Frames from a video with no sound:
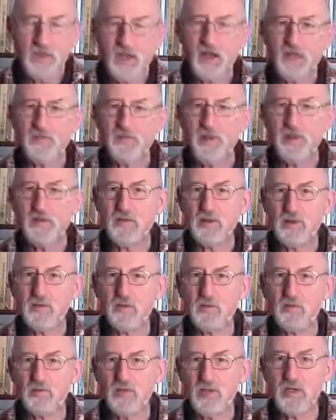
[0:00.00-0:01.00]
I found that it
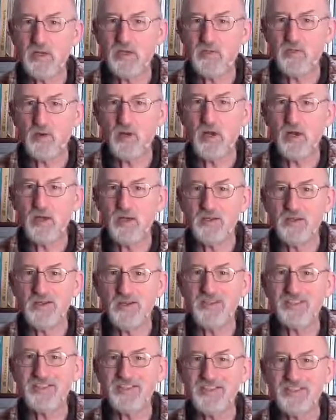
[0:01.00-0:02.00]
was really quite a
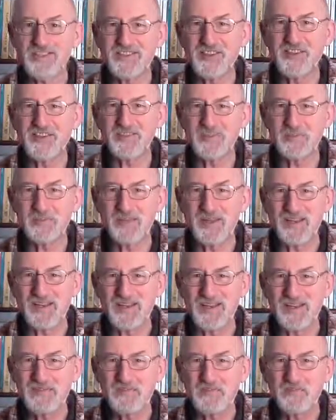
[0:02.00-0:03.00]
nice guitar to
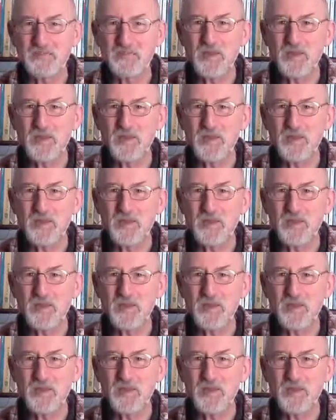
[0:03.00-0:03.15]
play